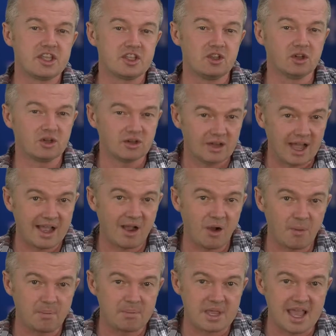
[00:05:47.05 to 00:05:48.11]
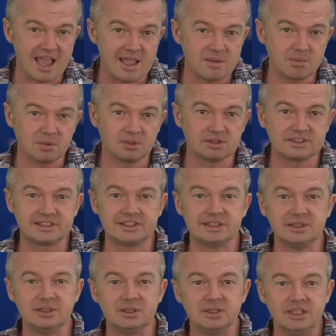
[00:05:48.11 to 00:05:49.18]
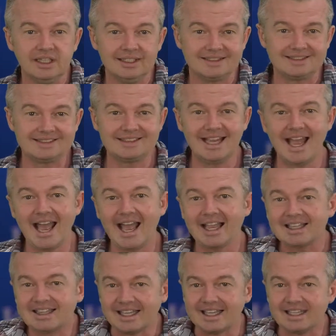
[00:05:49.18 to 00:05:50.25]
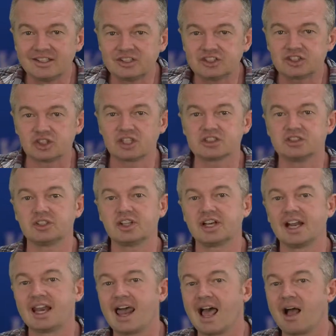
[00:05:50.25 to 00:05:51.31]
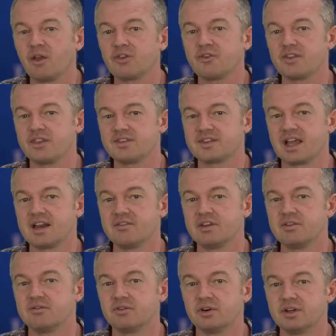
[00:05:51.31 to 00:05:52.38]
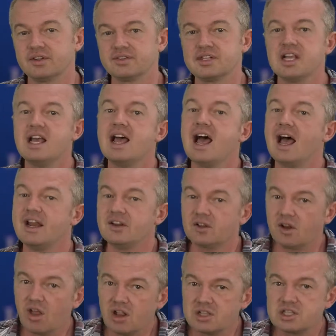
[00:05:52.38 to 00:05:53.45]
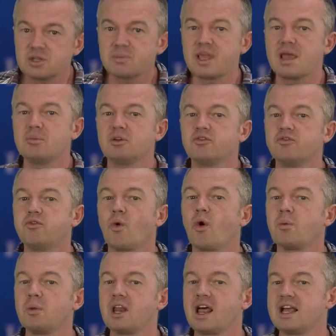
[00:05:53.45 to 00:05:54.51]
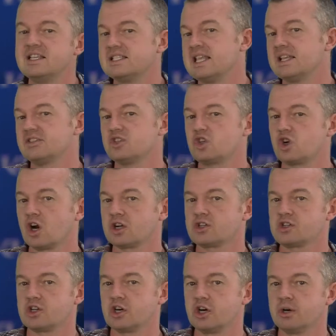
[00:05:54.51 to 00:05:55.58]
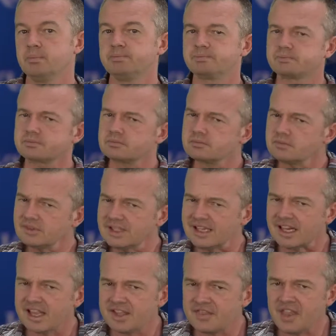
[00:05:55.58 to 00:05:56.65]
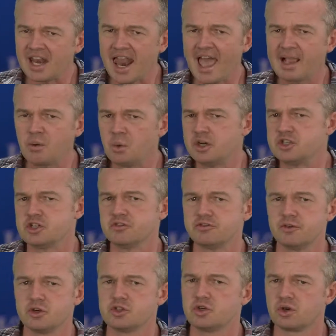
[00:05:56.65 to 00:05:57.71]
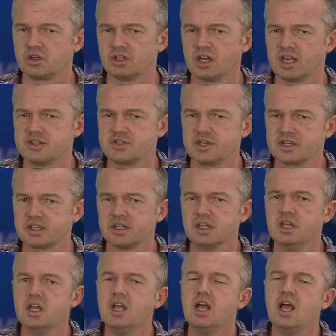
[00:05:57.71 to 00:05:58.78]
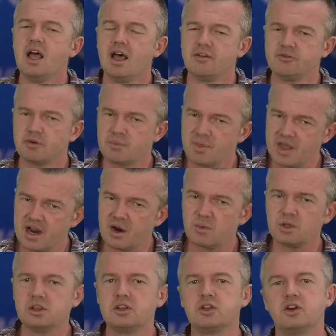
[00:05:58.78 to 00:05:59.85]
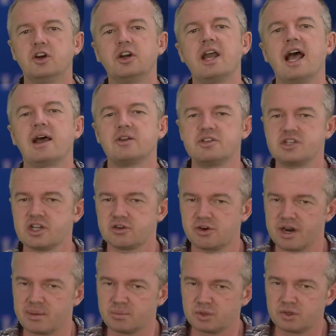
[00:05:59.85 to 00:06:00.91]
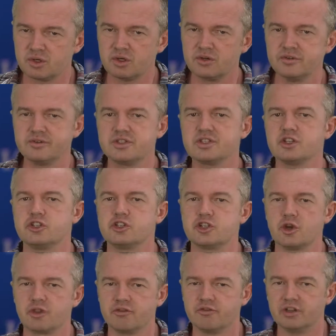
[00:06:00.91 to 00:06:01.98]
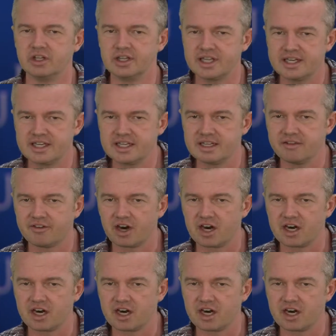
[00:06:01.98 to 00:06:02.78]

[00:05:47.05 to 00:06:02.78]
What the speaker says: you'll, I hope, be able to detect the inner structure that allows for this kind of inference. And you'll also be able to formalize that structure in the language of first-order logic. And from there, we'll learn how to generate proofs that show the validity of